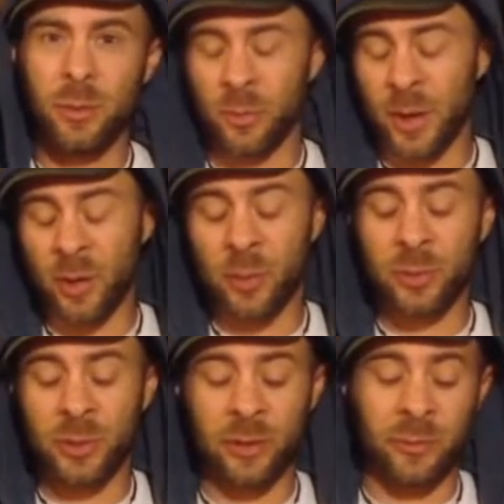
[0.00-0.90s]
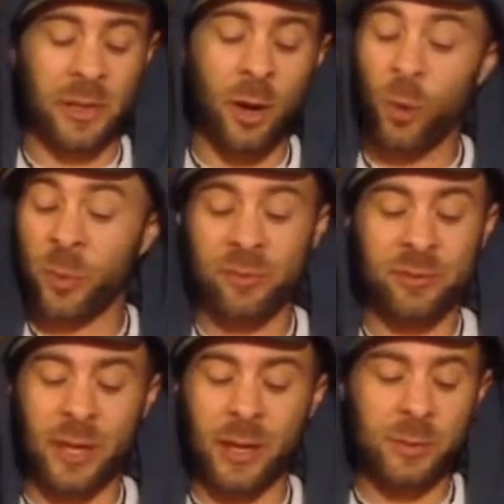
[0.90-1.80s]
or maybe I'm playing a really open
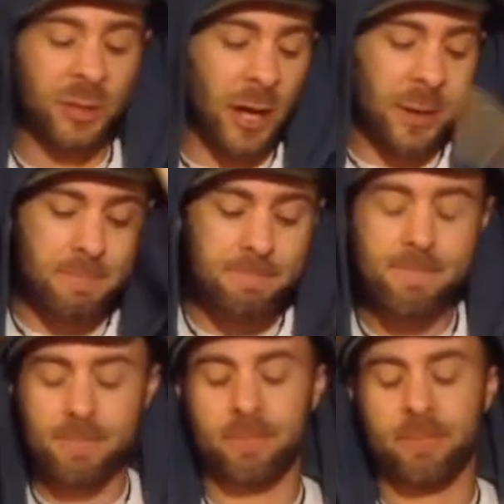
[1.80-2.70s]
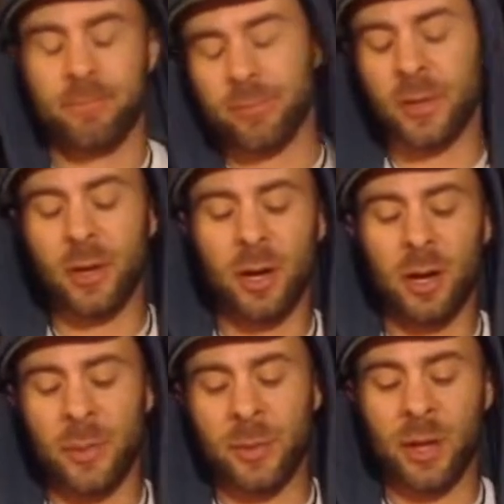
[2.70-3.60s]
flam shot.
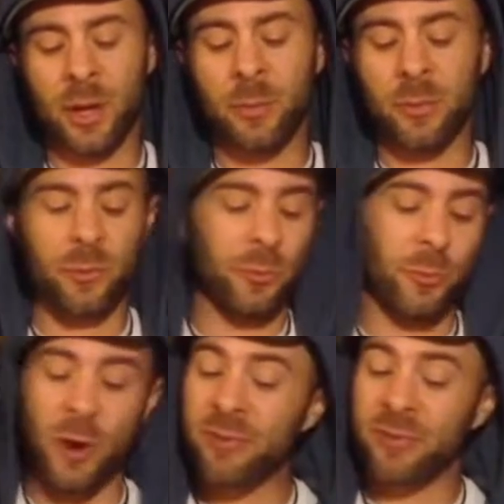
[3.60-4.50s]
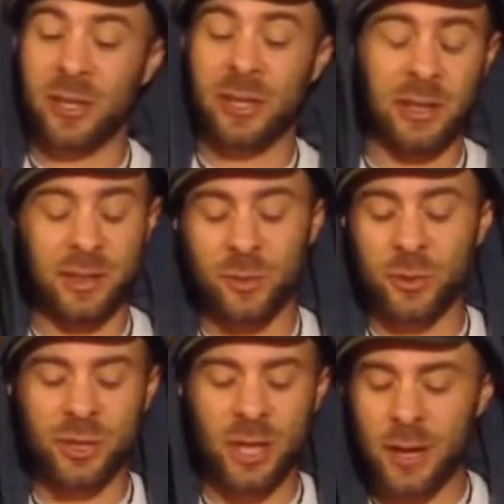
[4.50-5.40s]
Maybe I'm roughing into
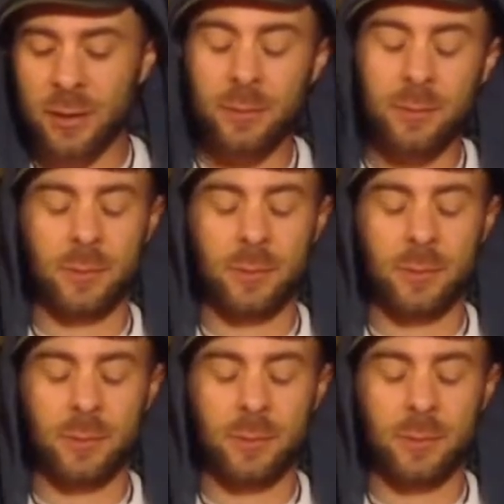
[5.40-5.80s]
a shot.